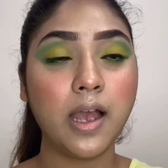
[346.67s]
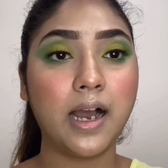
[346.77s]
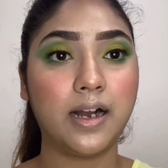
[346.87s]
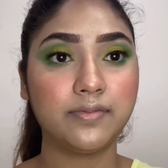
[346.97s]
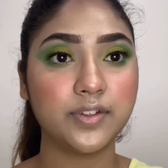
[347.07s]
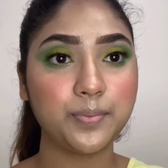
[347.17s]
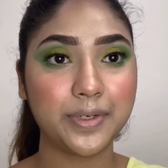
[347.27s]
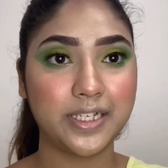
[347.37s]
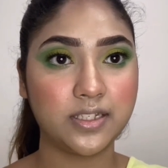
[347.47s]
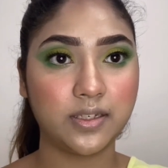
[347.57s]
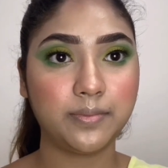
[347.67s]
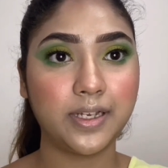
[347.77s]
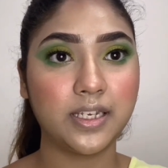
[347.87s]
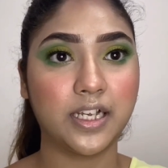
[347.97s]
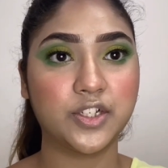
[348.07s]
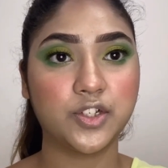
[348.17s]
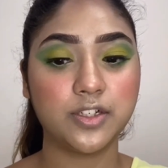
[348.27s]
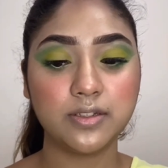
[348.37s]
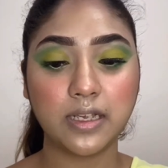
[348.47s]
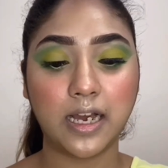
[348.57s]
After placing my
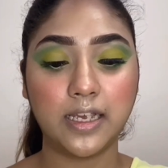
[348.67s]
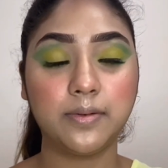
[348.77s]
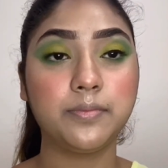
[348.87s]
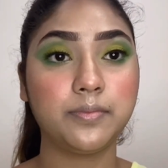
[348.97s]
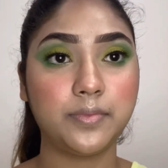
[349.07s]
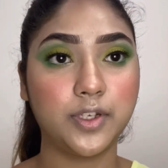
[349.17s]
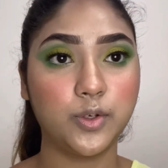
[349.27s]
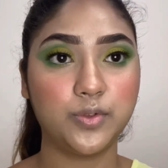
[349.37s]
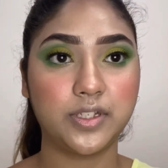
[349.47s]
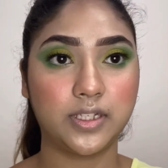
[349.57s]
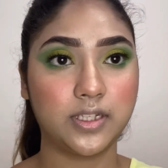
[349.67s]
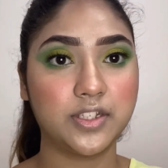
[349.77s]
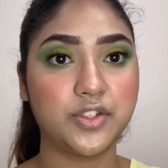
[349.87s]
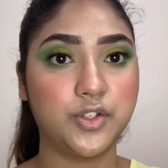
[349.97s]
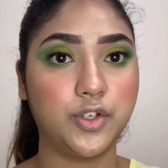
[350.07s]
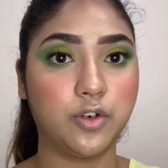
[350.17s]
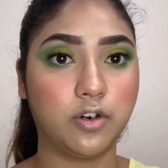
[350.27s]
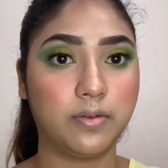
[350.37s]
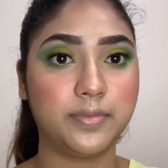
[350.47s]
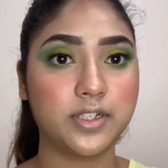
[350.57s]
lashes, I'm using this
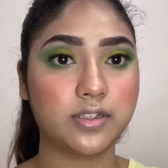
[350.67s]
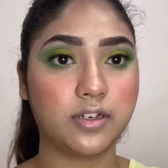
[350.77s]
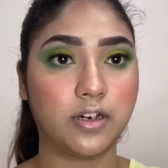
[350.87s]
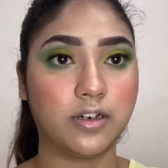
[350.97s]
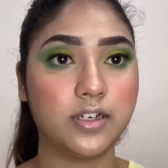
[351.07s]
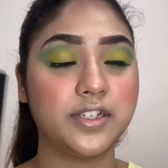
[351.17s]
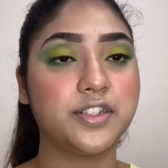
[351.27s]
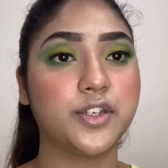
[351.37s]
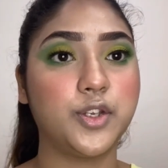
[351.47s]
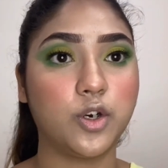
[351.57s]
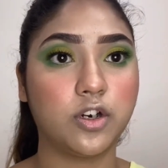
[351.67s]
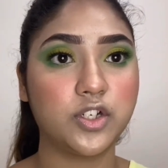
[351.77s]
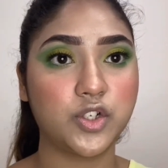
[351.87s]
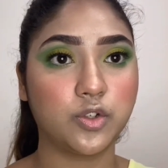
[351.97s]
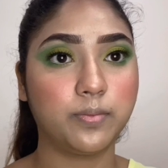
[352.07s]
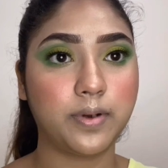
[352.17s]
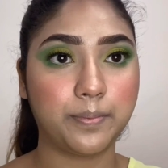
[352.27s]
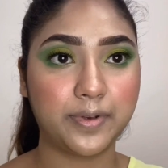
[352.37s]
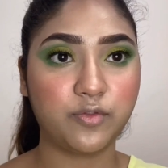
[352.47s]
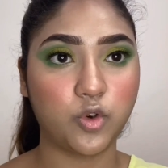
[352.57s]
Dior mascara. It's a Dior Show
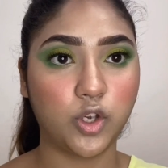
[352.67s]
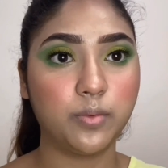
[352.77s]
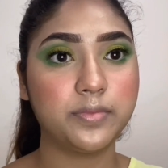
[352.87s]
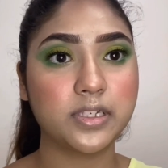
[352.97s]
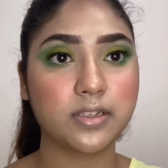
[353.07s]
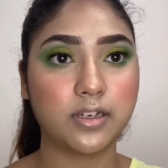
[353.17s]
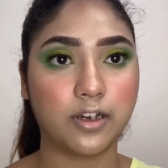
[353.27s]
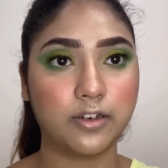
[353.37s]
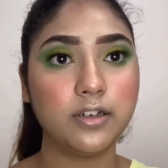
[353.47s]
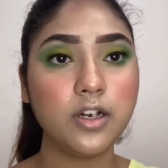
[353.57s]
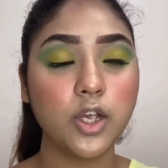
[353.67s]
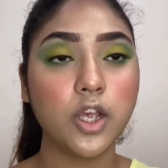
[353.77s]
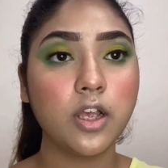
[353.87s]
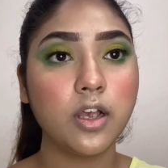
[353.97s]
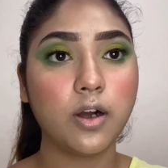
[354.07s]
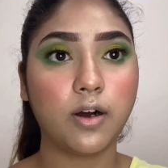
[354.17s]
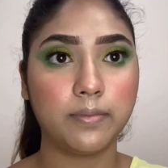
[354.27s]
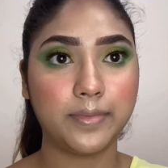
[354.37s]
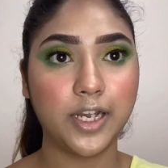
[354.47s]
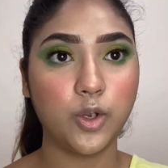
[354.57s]
Plump and Volume mascara on
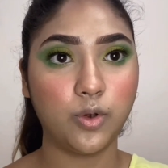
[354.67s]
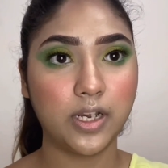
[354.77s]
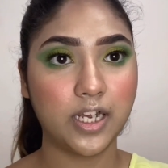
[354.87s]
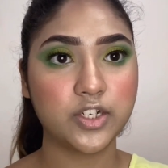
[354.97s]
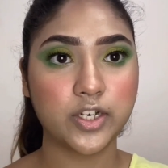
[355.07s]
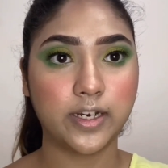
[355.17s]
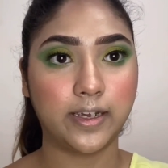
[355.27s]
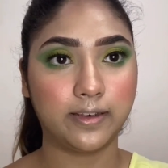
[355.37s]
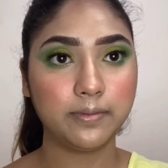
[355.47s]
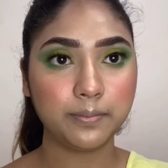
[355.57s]
my lower lash line.